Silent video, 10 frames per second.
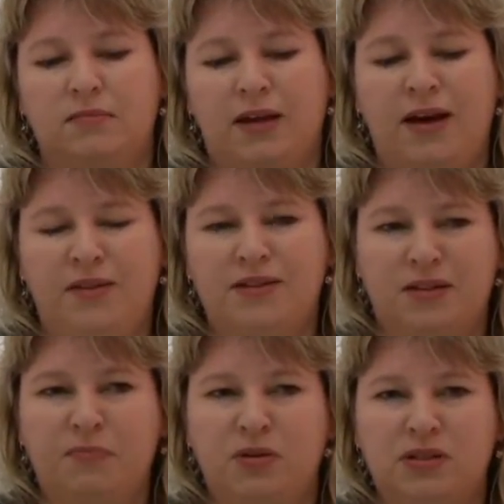how these
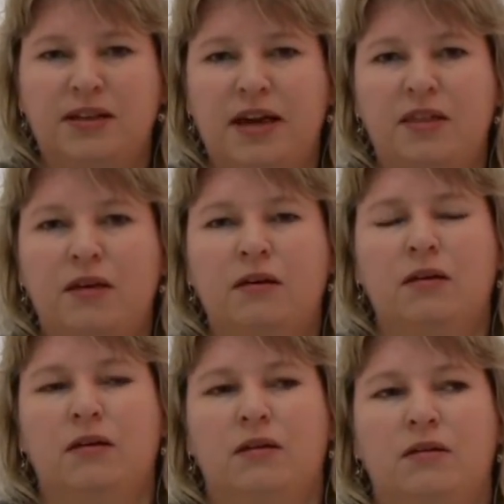are put together.
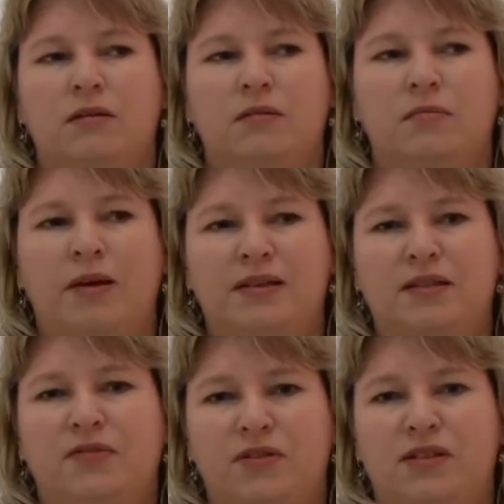Makes a
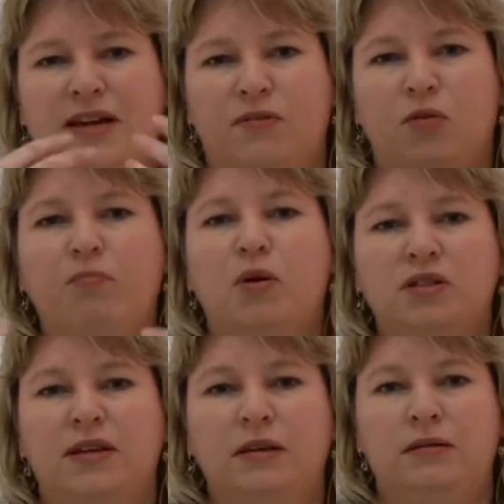difference to how your
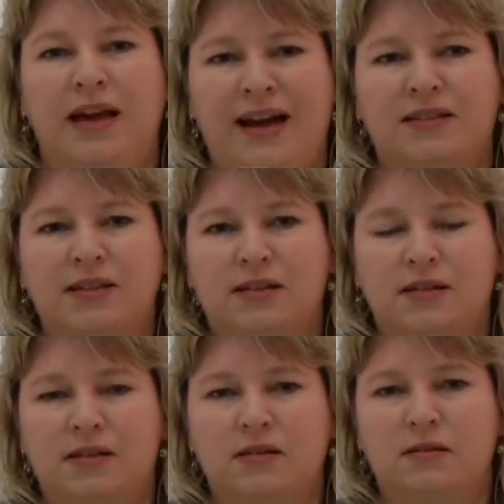body
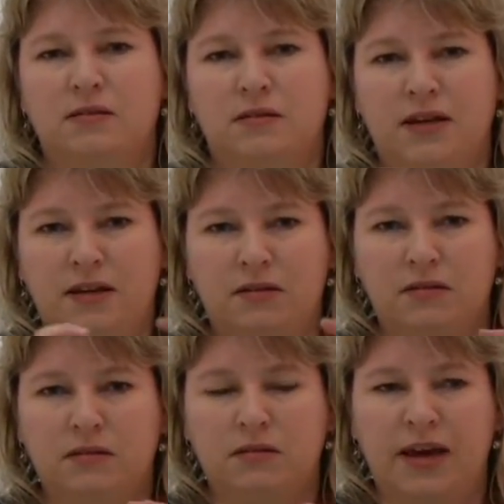accesses the
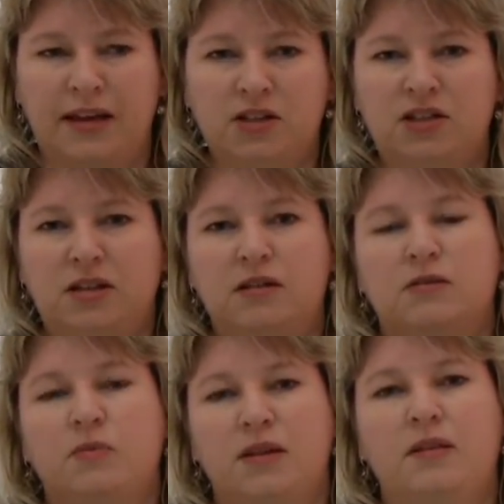energy
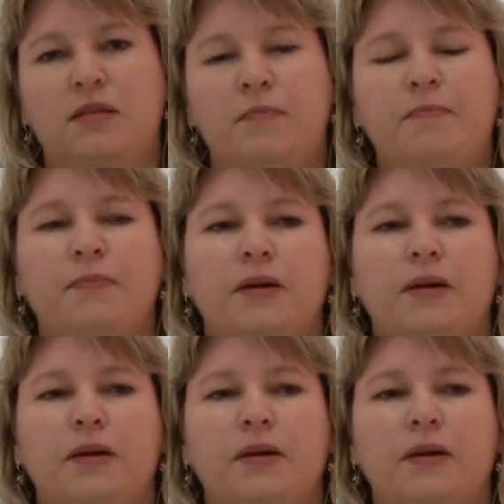that's within them.